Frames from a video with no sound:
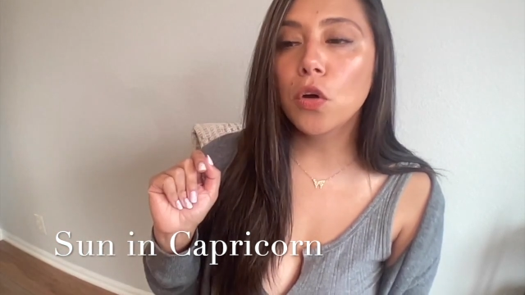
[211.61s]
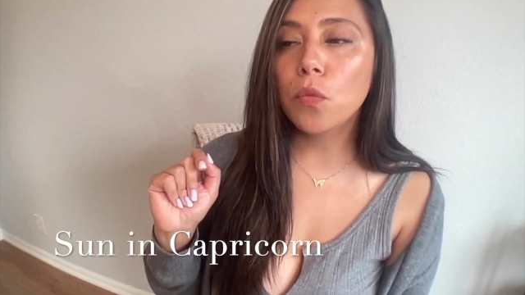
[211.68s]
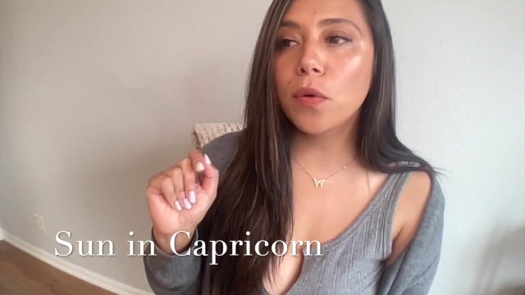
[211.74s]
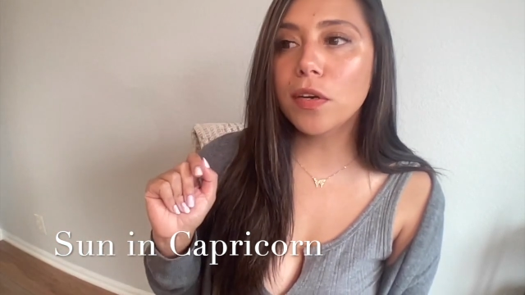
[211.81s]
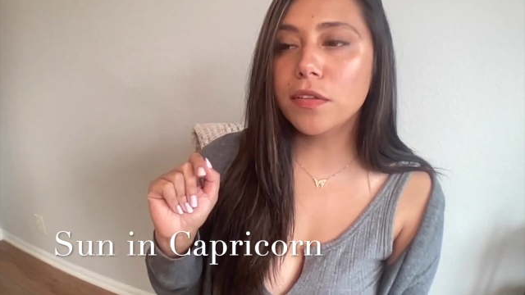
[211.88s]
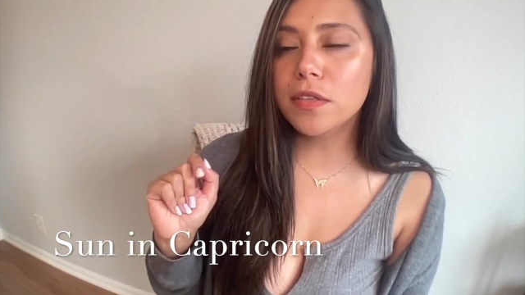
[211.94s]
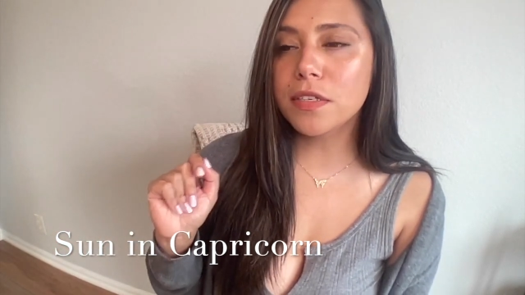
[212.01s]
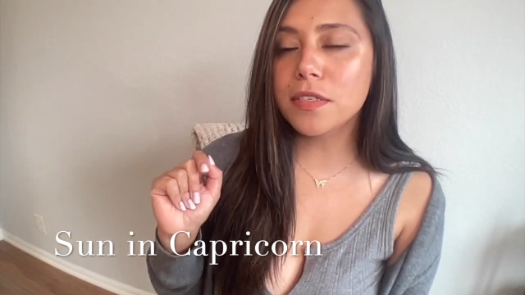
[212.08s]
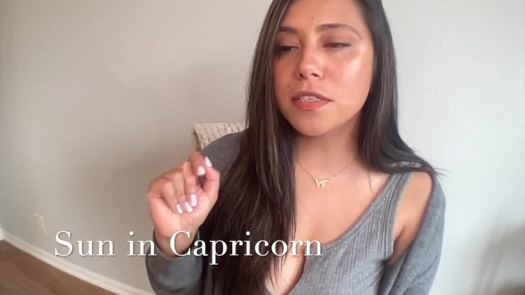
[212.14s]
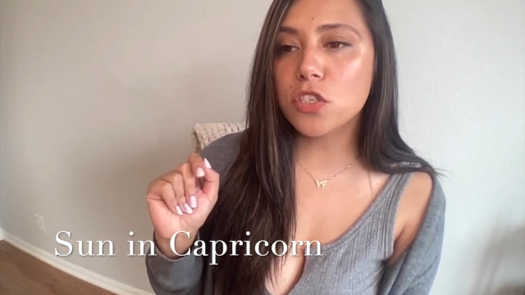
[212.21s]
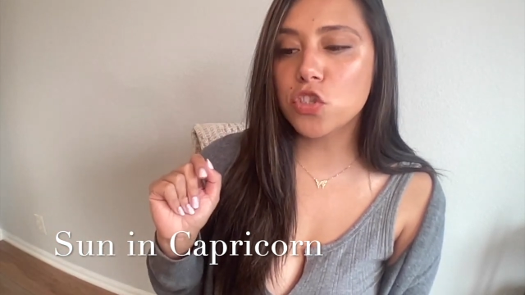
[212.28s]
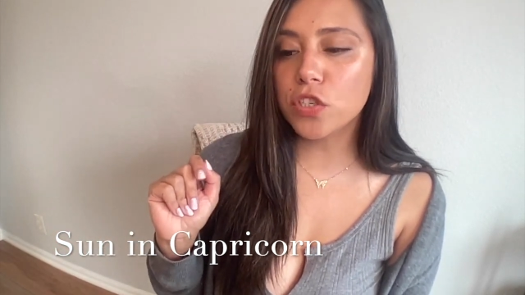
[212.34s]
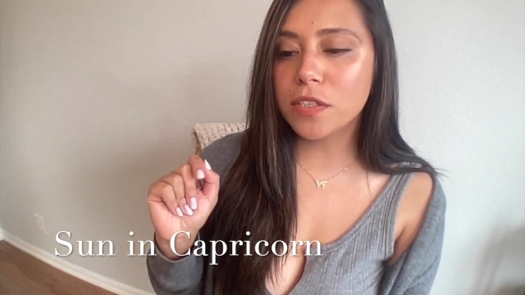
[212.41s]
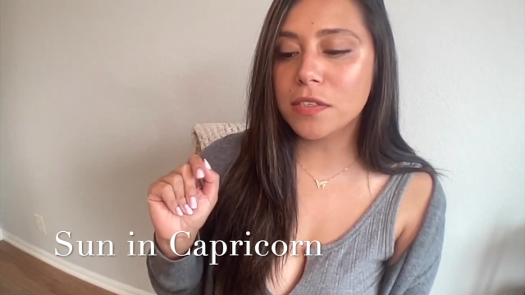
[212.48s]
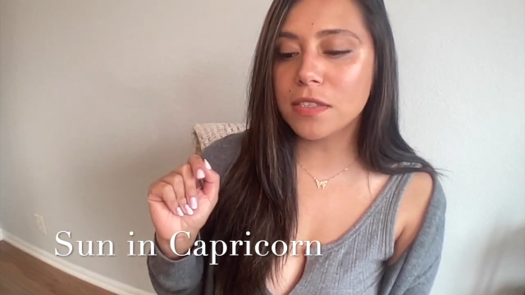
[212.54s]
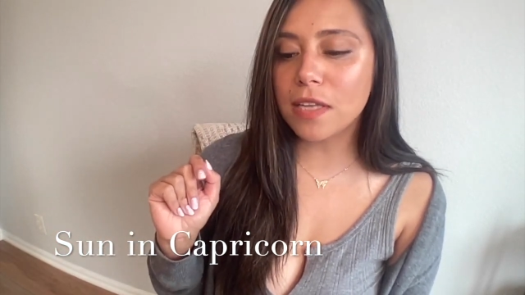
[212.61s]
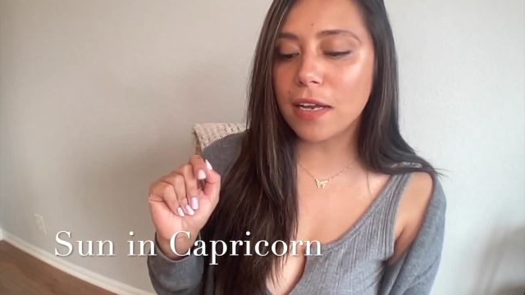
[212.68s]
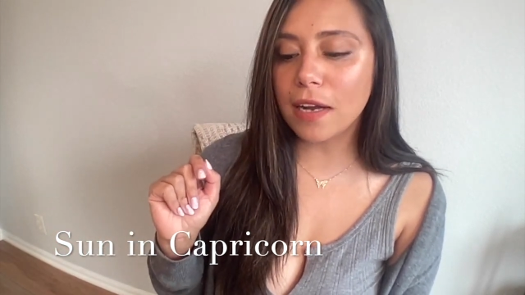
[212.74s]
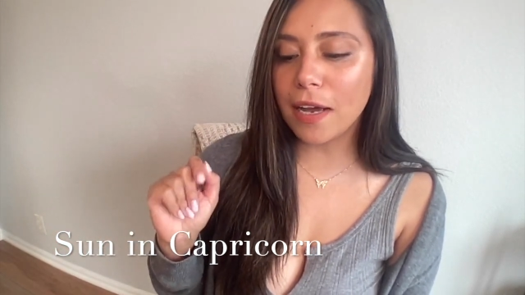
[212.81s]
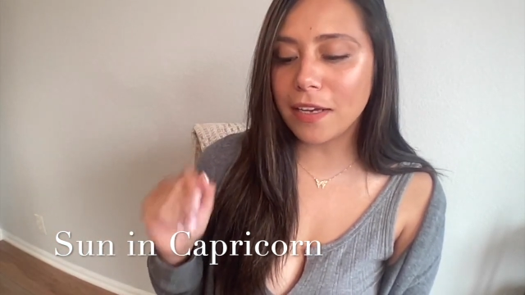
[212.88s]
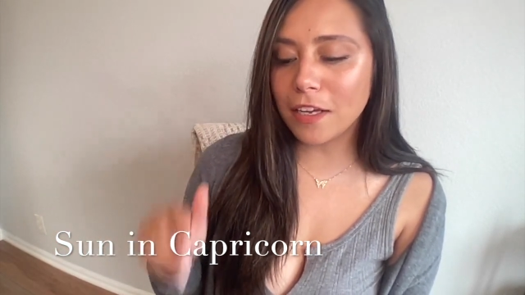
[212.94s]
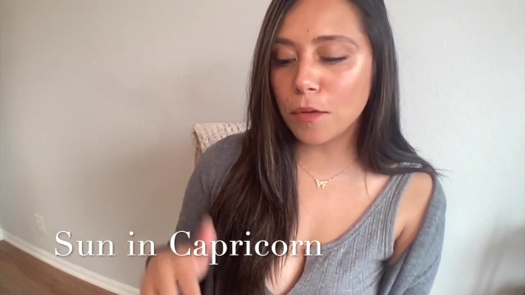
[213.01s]
What are the decisions
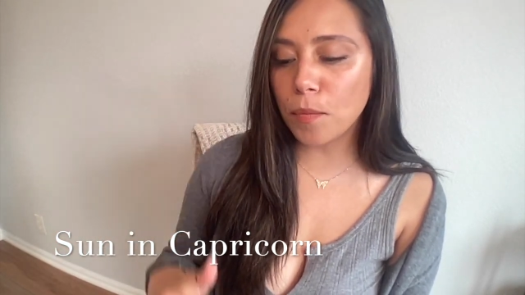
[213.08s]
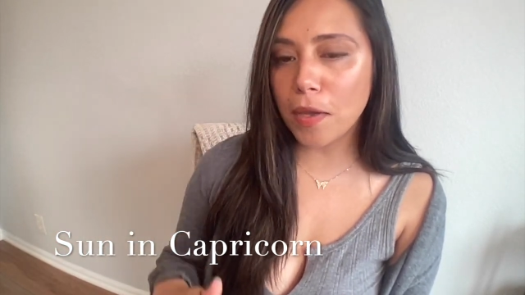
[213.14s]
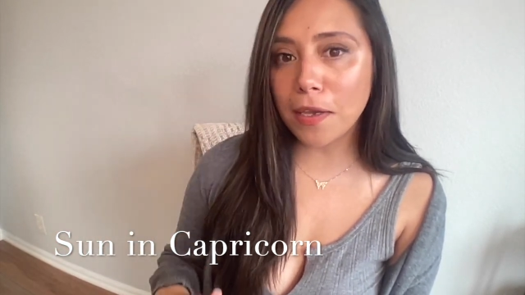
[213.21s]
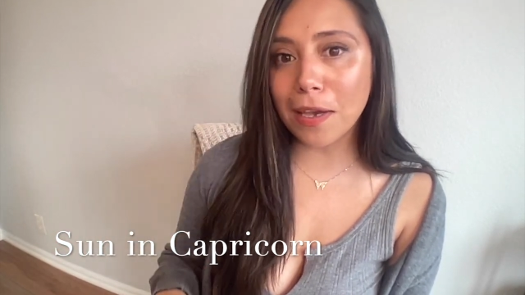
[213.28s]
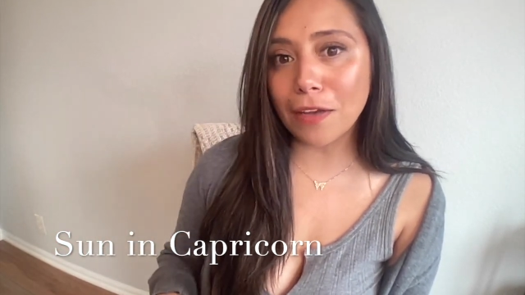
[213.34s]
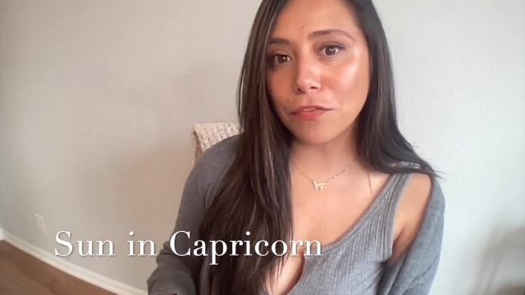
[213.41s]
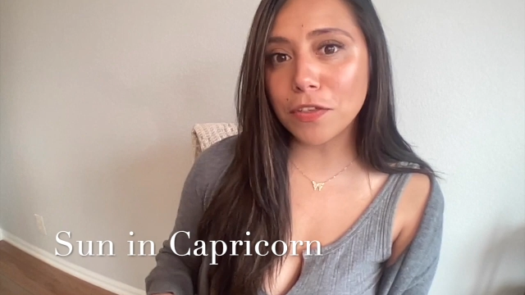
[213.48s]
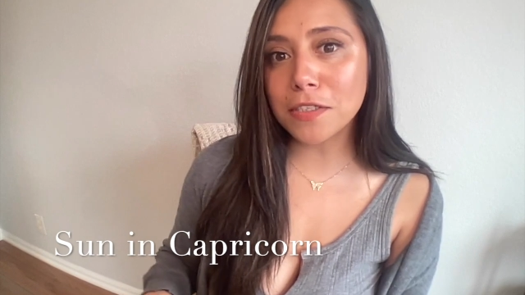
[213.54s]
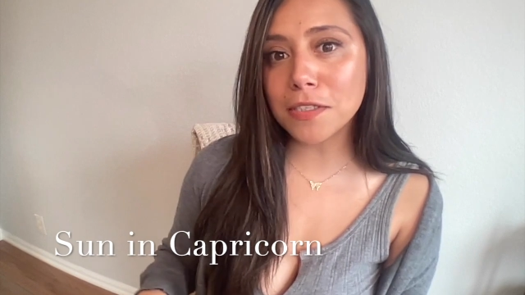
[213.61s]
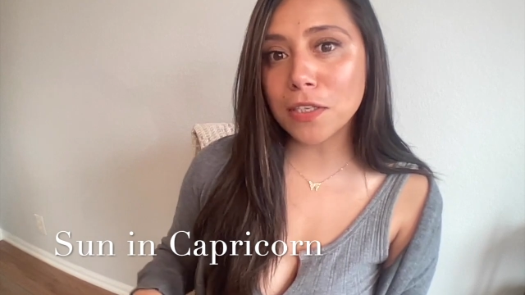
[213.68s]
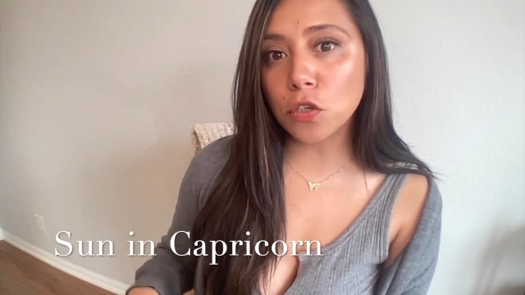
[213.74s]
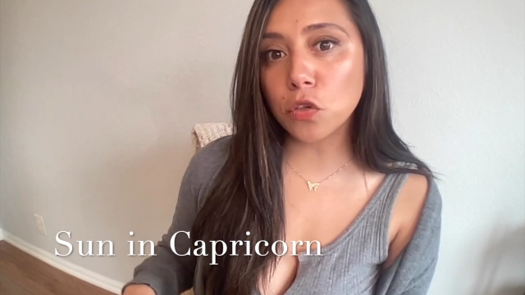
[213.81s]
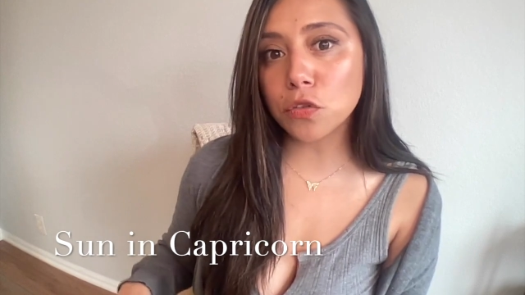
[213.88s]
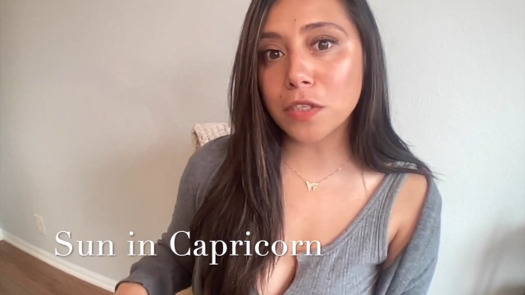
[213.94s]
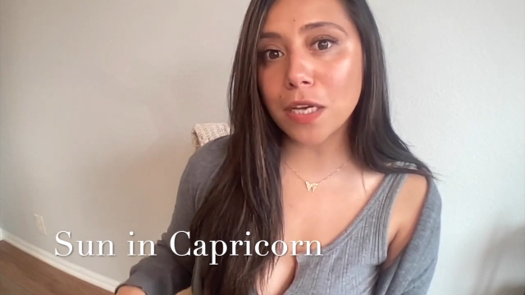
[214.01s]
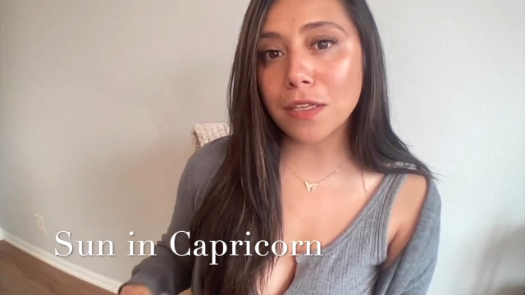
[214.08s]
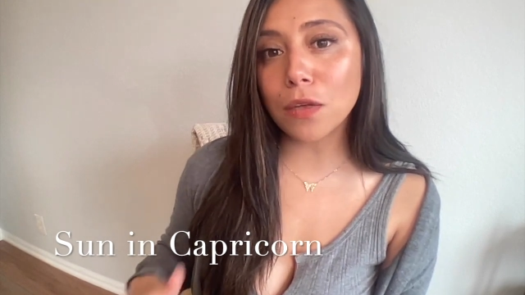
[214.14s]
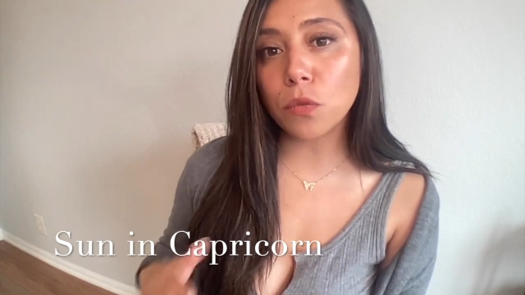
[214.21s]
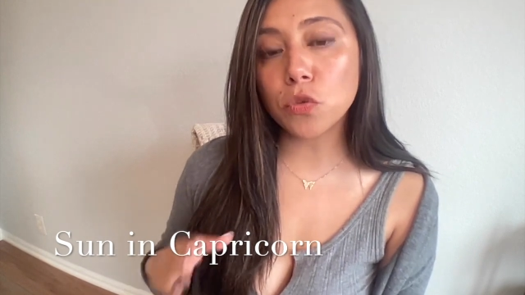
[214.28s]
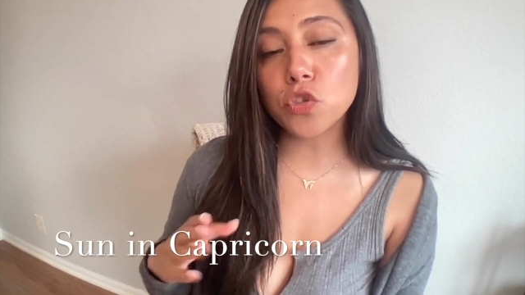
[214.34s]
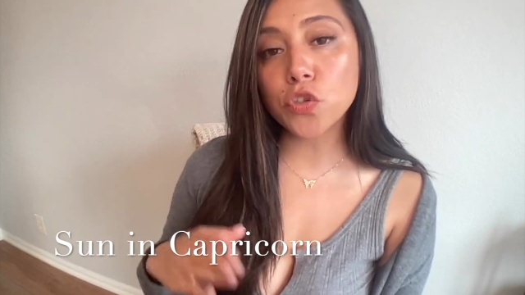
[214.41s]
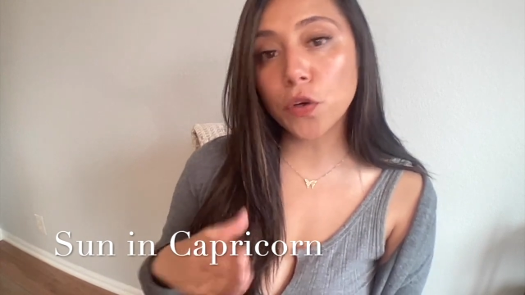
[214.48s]
that I can make every single day that
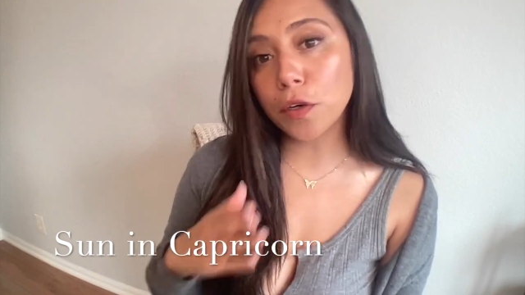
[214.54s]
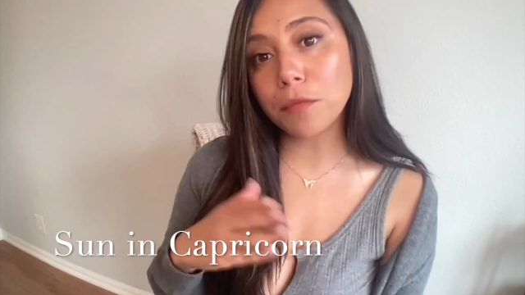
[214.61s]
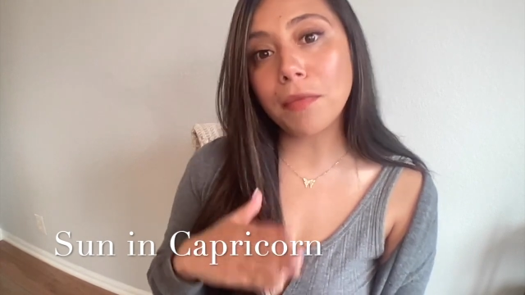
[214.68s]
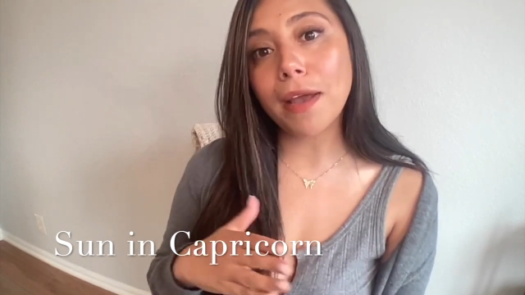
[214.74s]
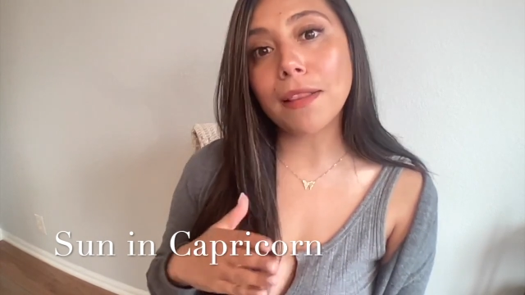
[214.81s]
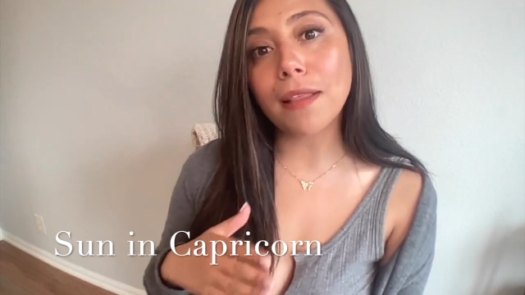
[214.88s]
will turn my